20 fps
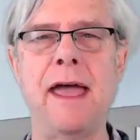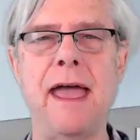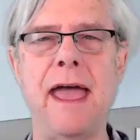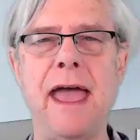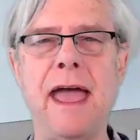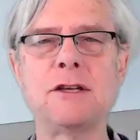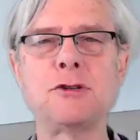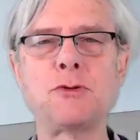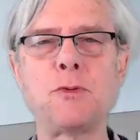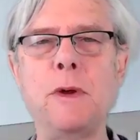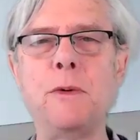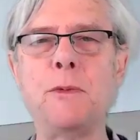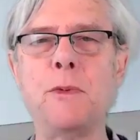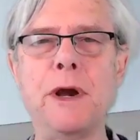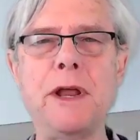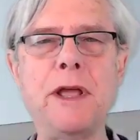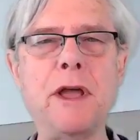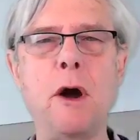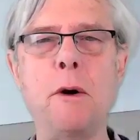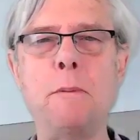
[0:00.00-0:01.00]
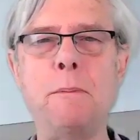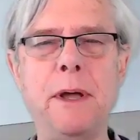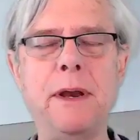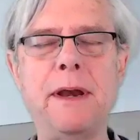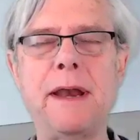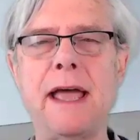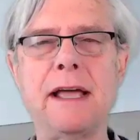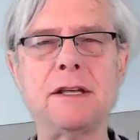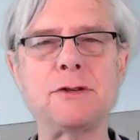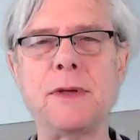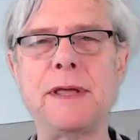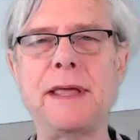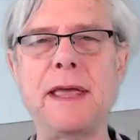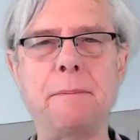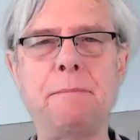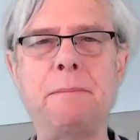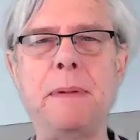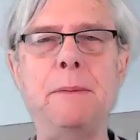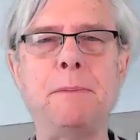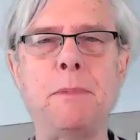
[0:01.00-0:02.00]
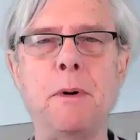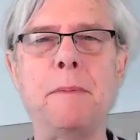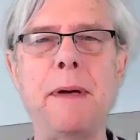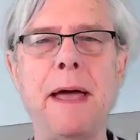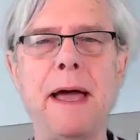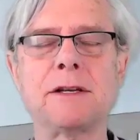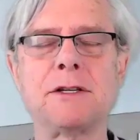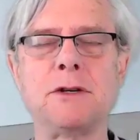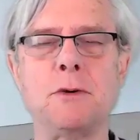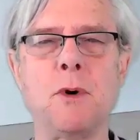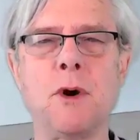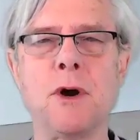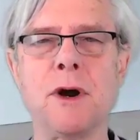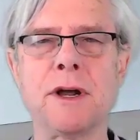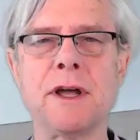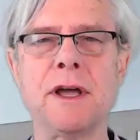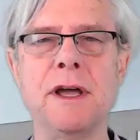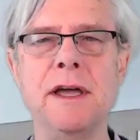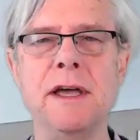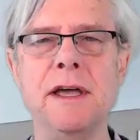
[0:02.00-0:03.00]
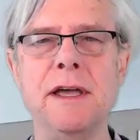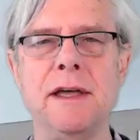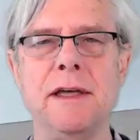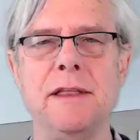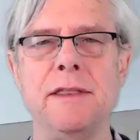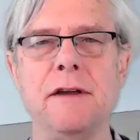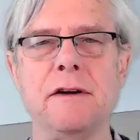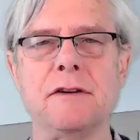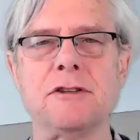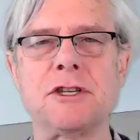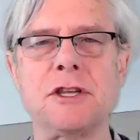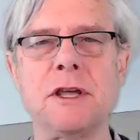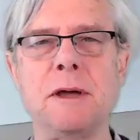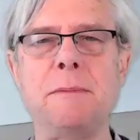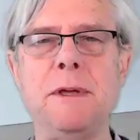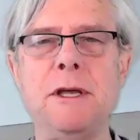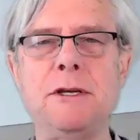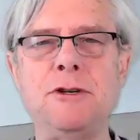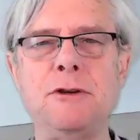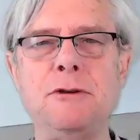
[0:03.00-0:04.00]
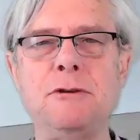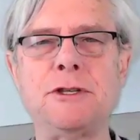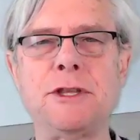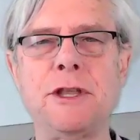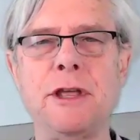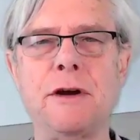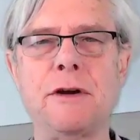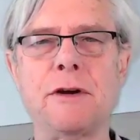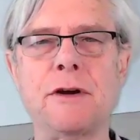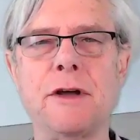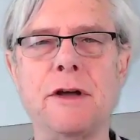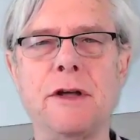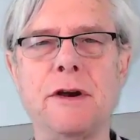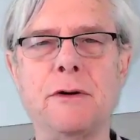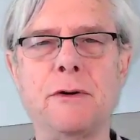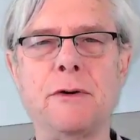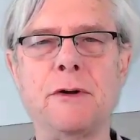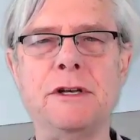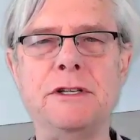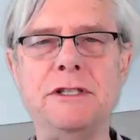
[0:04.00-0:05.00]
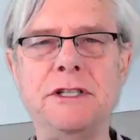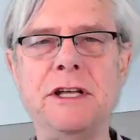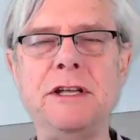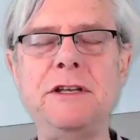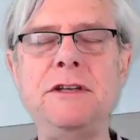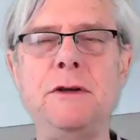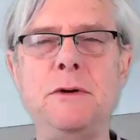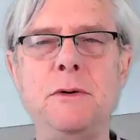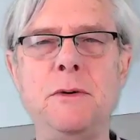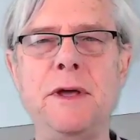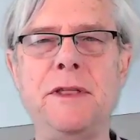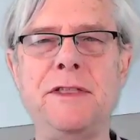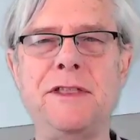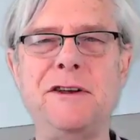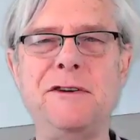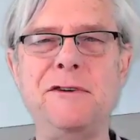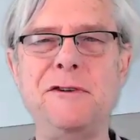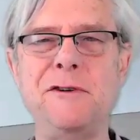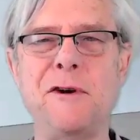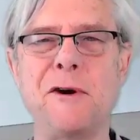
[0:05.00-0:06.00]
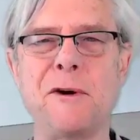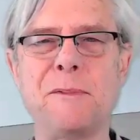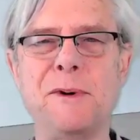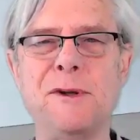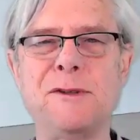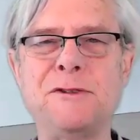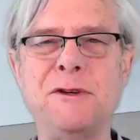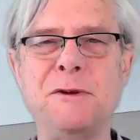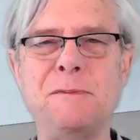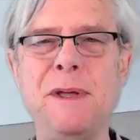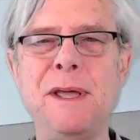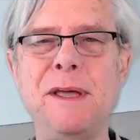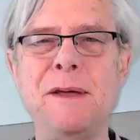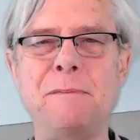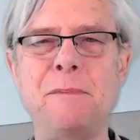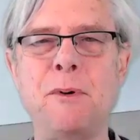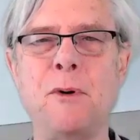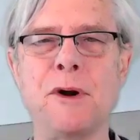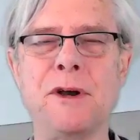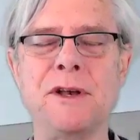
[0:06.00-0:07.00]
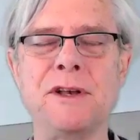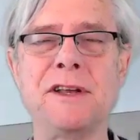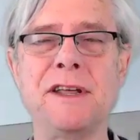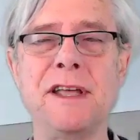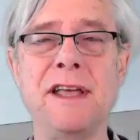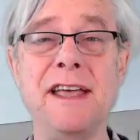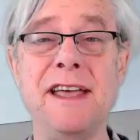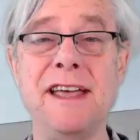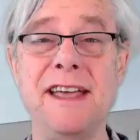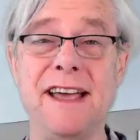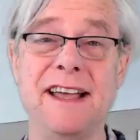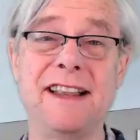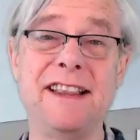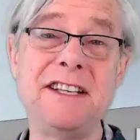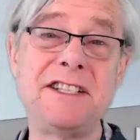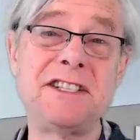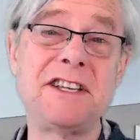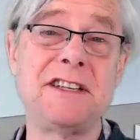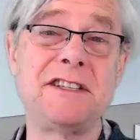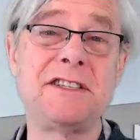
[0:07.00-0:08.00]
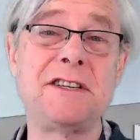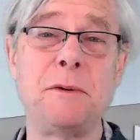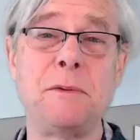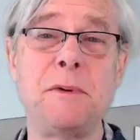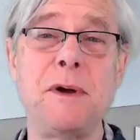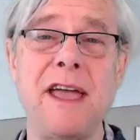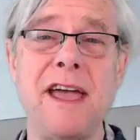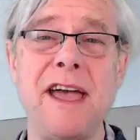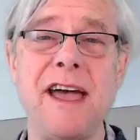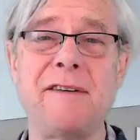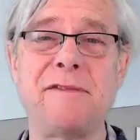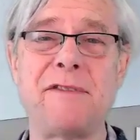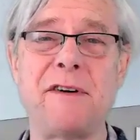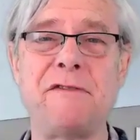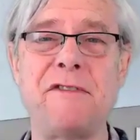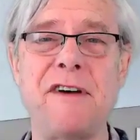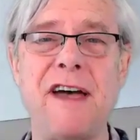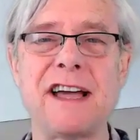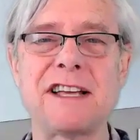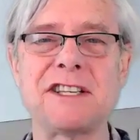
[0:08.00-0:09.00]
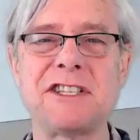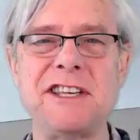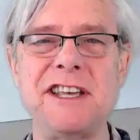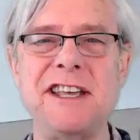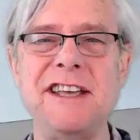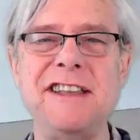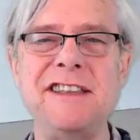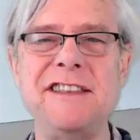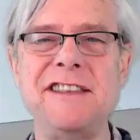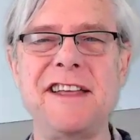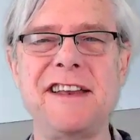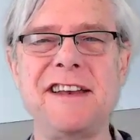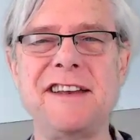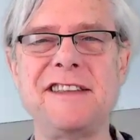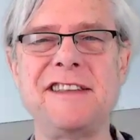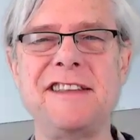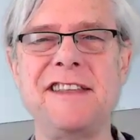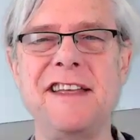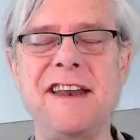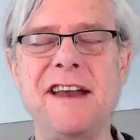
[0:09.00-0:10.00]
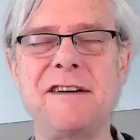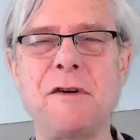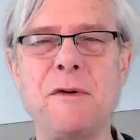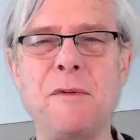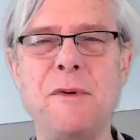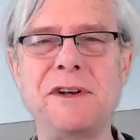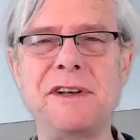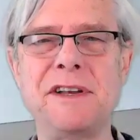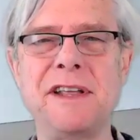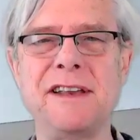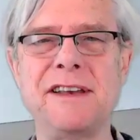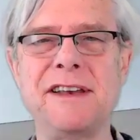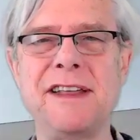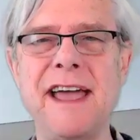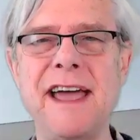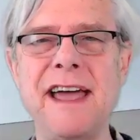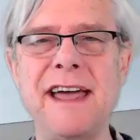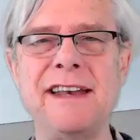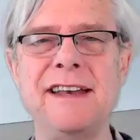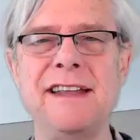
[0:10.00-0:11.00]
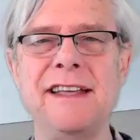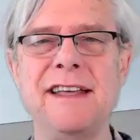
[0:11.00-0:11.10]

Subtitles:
as we reopen, as we get people back to work. There's some issues that are going to continue in the new normal to be important, at least until we have a vaccine that everyone can get,